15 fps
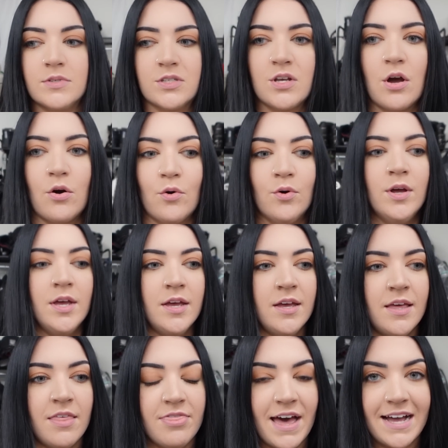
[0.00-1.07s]
So
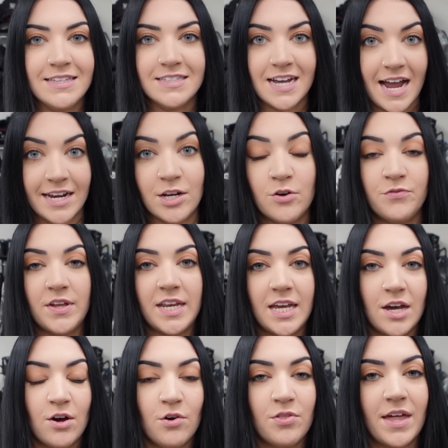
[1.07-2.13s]
that dyno
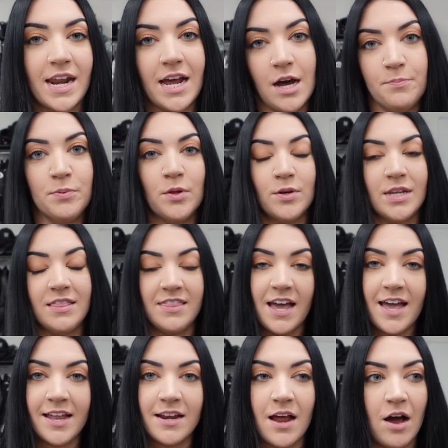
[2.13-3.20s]
video that I uploaded
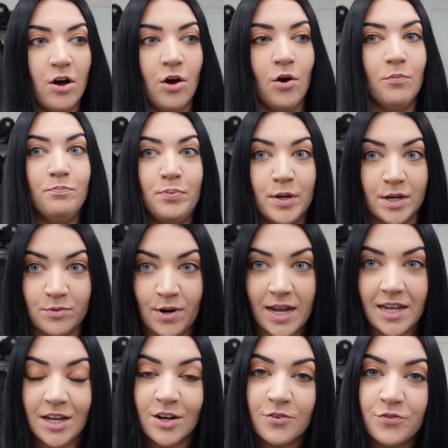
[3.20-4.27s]
then, I'll put it
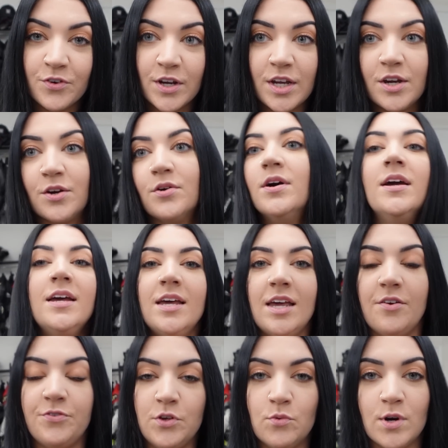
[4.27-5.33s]
right here for you.
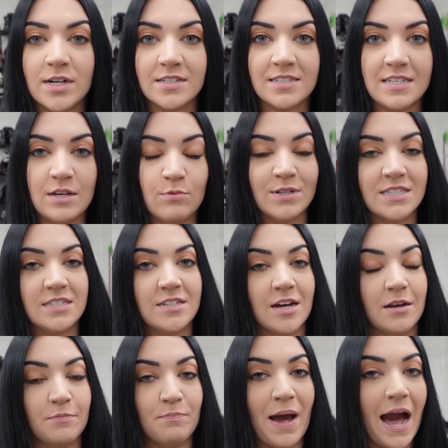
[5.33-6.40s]
If you wanna see what's
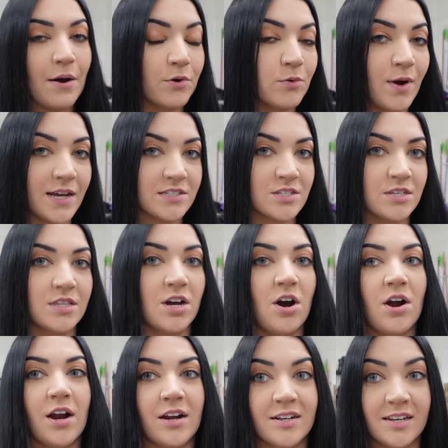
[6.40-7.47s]
done power-wise to the
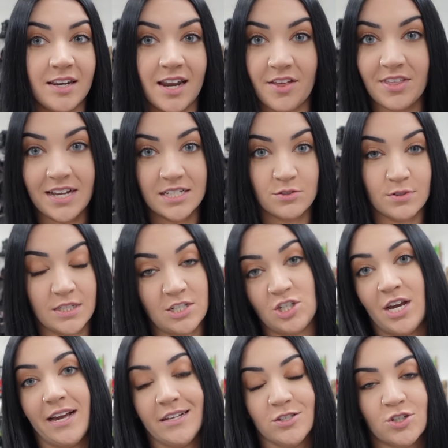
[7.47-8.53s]
car, nothing has really
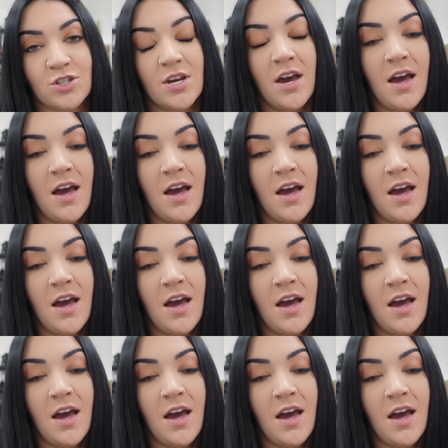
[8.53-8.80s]
changed.